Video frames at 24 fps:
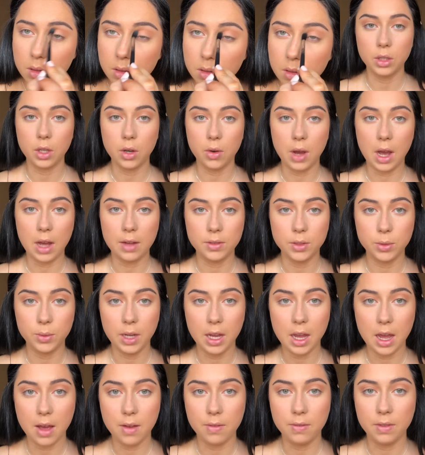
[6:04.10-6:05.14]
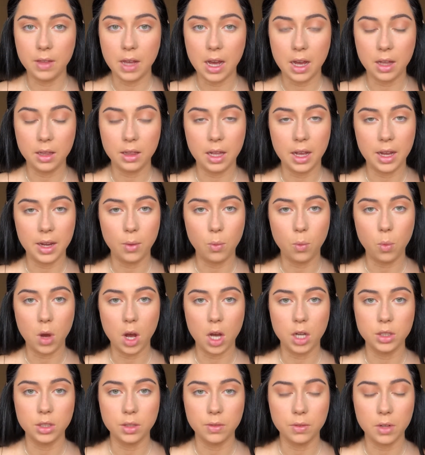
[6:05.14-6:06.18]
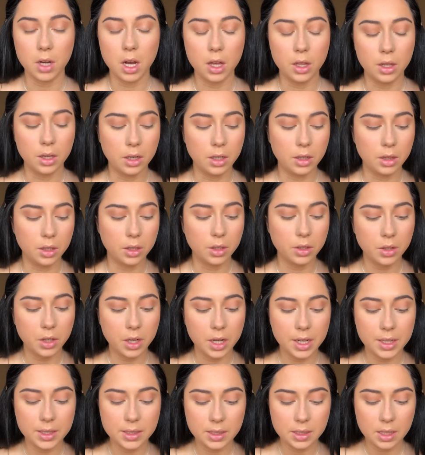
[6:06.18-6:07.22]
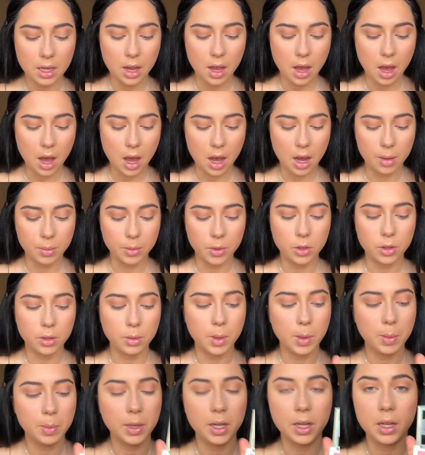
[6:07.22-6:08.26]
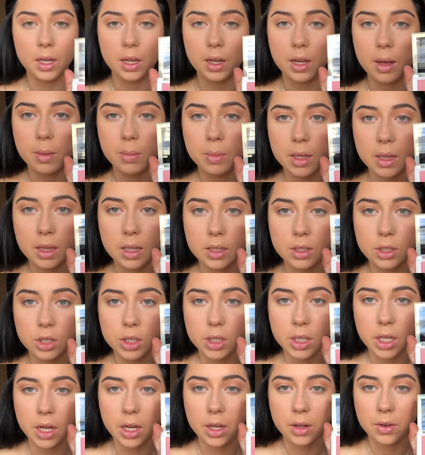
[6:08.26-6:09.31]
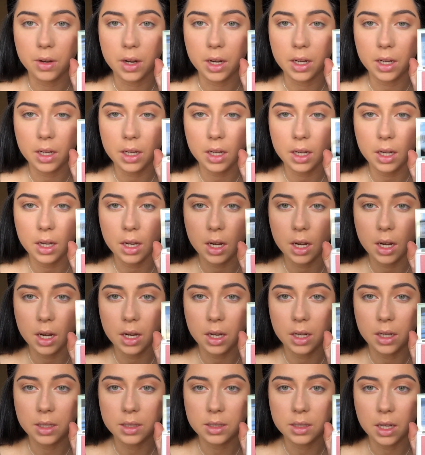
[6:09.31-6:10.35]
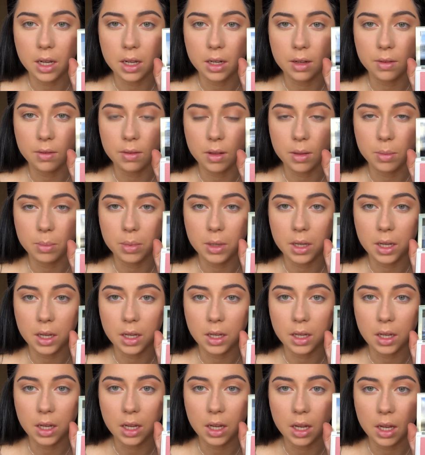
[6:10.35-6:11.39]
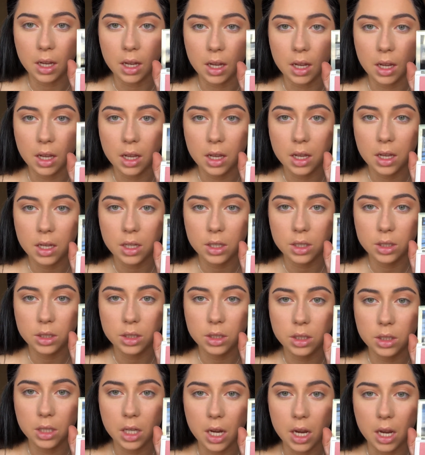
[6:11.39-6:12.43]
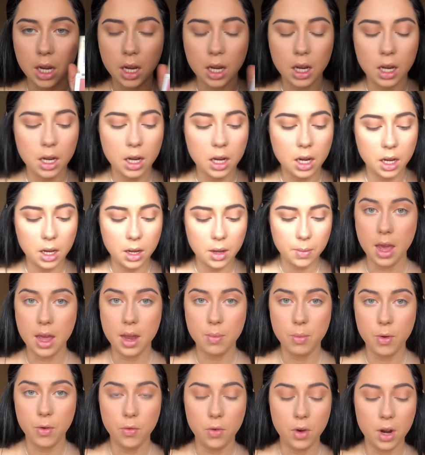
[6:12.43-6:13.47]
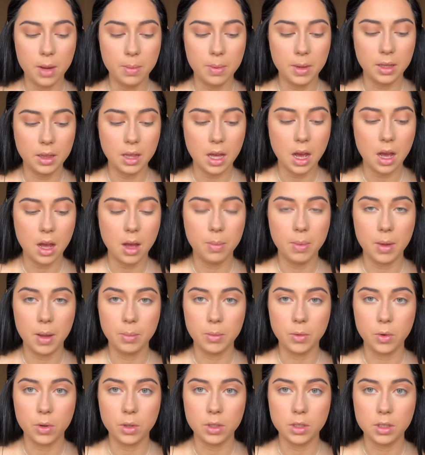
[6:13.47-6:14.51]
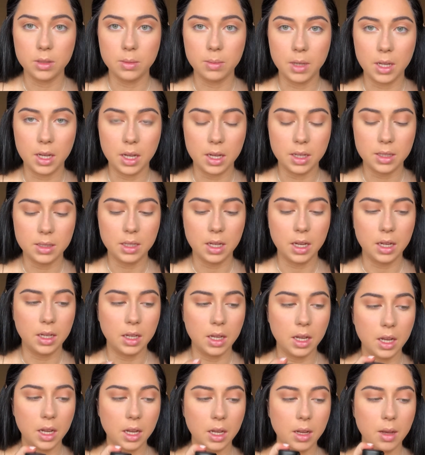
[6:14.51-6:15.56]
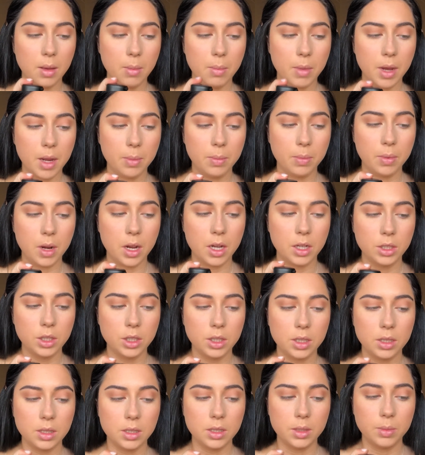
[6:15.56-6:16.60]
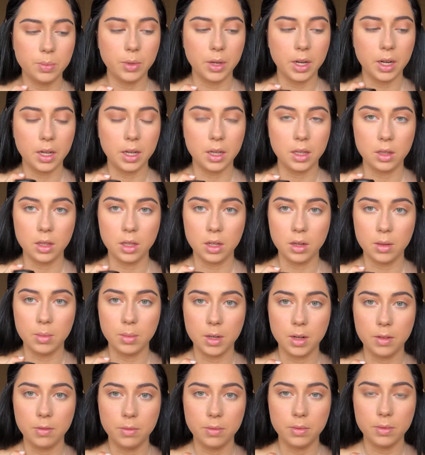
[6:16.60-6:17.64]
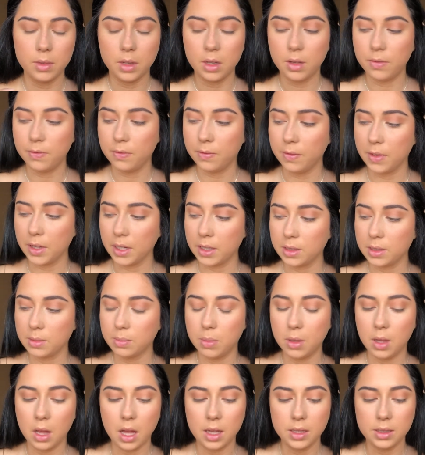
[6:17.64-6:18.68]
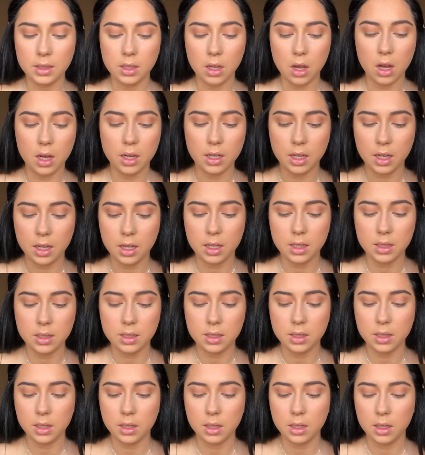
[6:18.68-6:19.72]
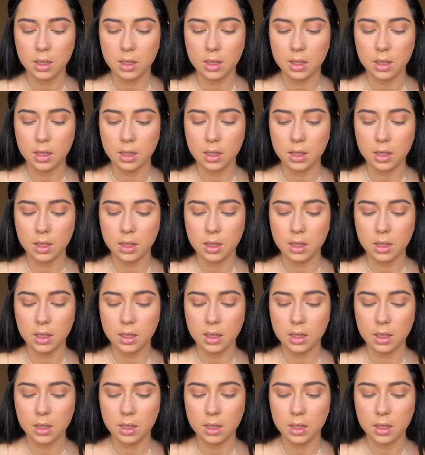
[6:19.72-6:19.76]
So after we have that light wash of color in the crease, I'm going to be picking up this shade right here, and it's kind of the pinky shade. And before I pick that up, I'm going to be taking my brush and spraying a little bit of Fix Plus on it.